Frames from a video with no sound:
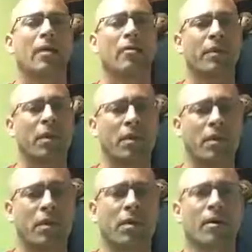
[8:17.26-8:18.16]
with a
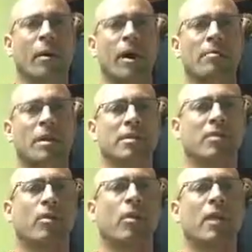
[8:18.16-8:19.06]
good ergonomic
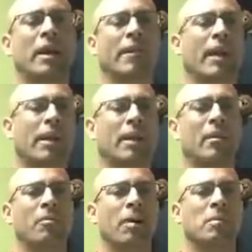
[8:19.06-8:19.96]
support in that
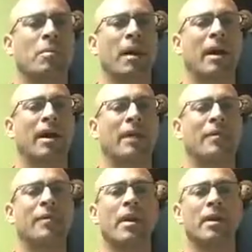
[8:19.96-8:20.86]
lumbar spine.
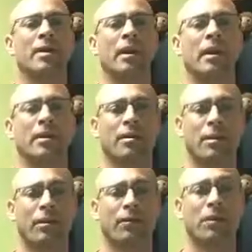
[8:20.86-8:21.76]
And
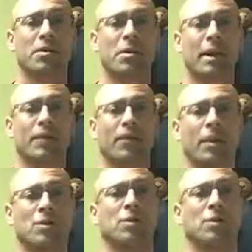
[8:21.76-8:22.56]
the first thing for a